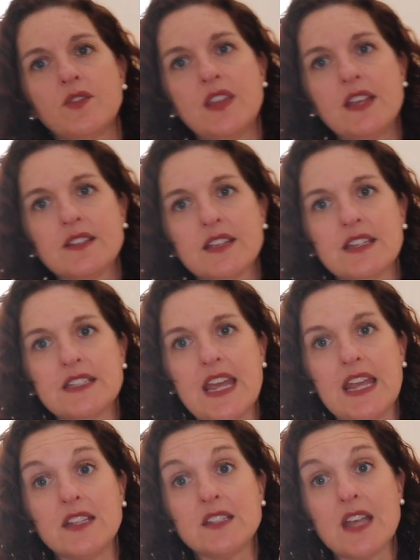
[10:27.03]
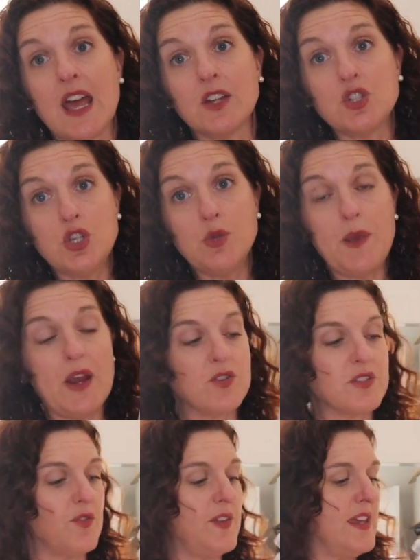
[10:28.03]
this contains two
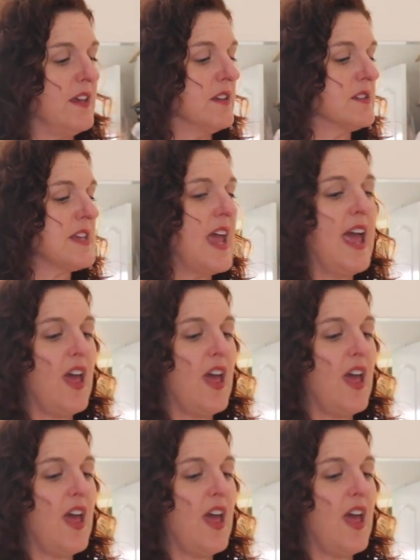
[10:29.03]
pairs of heels